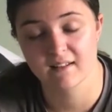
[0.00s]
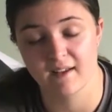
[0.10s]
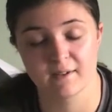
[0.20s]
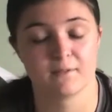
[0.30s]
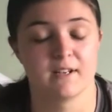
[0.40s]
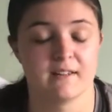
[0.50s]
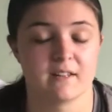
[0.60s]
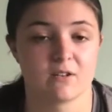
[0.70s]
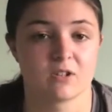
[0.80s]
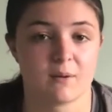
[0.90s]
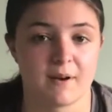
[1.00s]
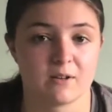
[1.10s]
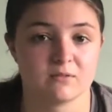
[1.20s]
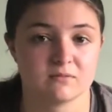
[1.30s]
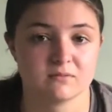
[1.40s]
Thankfully they don't come
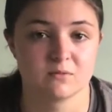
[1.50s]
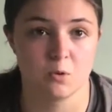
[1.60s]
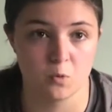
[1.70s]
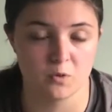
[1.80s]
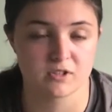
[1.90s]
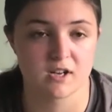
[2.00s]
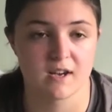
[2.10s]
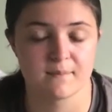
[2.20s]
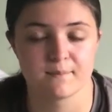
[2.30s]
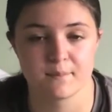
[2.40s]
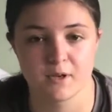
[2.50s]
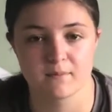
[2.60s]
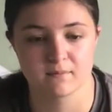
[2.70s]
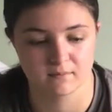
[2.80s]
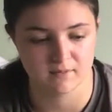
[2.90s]
out all the time, but
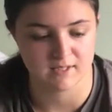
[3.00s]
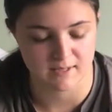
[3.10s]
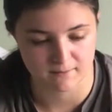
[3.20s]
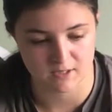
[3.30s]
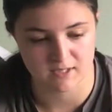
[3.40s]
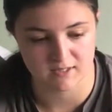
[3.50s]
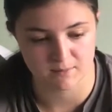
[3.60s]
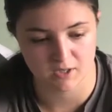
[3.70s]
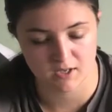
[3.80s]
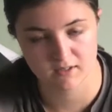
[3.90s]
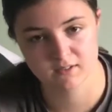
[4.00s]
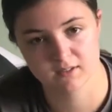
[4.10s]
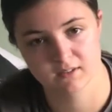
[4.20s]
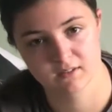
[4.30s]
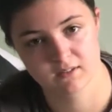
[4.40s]
they definitely sublux.